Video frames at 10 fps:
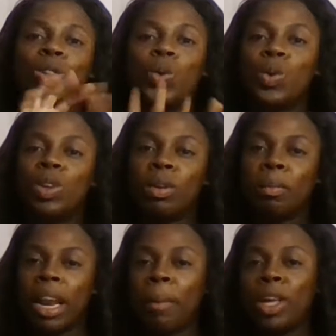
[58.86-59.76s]
cool.
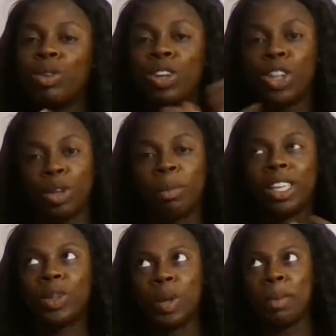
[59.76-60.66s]
Might not be cool to you, but
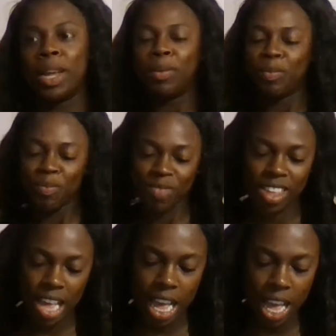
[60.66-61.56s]
it's cool to me.
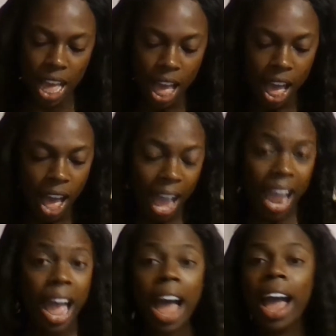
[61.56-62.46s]

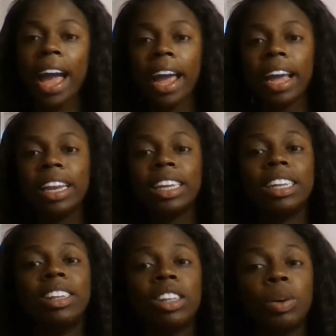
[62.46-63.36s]
I
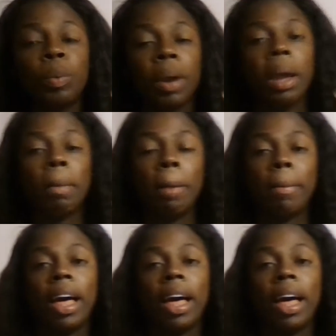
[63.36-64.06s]
need to worry about my